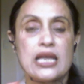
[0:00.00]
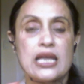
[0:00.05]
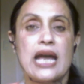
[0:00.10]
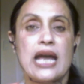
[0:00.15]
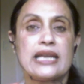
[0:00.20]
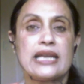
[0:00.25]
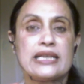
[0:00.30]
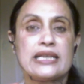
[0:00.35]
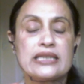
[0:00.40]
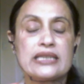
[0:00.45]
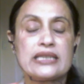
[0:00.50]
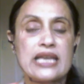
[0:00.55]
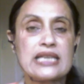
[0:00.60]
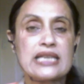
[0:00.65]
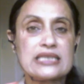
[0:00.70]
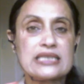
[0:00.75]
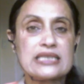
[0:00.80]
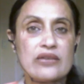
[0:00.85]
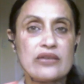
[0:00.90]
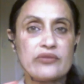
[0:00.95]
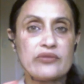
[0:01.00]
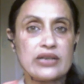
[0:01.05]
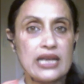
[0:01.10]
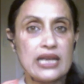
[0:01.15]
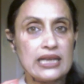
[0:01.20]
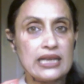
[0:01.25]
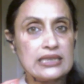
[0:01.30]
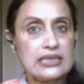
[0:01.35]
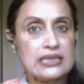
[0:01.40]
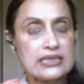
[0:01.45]
And in case someone
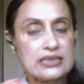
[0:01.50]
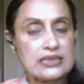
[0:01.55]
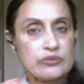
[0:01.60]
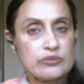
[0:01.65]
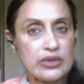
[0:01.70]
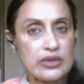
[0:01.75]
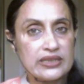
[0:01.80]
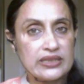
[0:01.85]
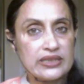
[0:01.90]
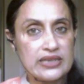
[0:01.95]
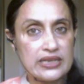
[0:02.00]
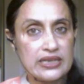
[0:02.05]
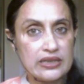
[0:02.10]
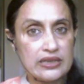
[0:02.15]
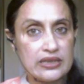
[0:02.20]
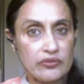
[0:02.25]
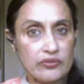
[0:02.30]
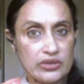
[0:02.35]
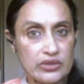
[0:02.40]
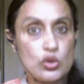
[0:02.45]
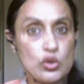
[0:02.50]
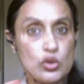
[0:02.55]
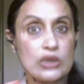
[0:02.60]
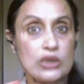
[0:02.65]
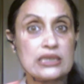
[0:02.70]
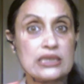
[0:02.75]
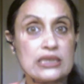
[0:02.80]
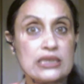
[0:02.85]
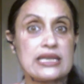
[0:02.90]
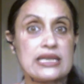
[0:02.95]
else is meditating with you
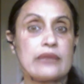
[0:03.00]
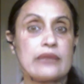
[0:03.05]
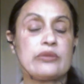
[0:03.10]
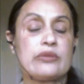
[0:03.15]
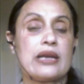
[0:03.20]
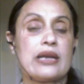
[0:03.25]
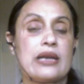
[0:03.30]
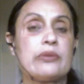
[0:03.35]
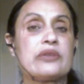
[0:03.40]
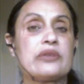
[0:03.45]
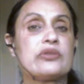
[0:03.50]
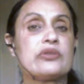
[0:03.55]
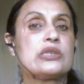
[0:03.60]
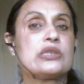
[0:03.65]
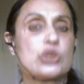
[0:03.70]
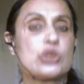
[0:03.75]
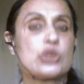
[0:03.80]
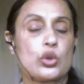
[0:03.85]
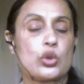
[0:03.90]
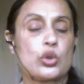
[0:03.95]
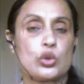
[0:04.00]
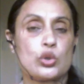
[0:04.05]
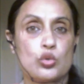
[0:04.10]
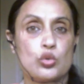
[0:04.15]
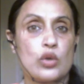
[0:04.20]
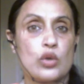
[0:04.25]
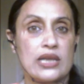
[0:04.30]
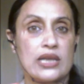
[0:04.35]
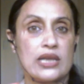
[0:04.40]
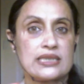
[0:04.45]
at the same time, it will show you
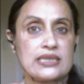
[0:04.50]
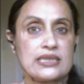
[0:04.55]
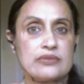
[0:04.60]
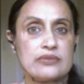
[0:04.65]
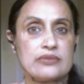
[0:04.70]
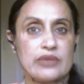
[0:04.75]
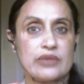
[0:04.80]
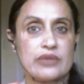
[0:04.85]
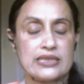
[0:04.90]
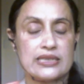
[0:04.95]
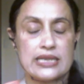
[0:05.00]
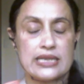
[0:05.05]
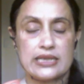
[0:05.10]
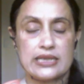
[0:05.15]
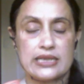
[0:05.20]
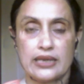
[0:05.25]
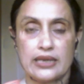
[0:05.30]
who else is meditating.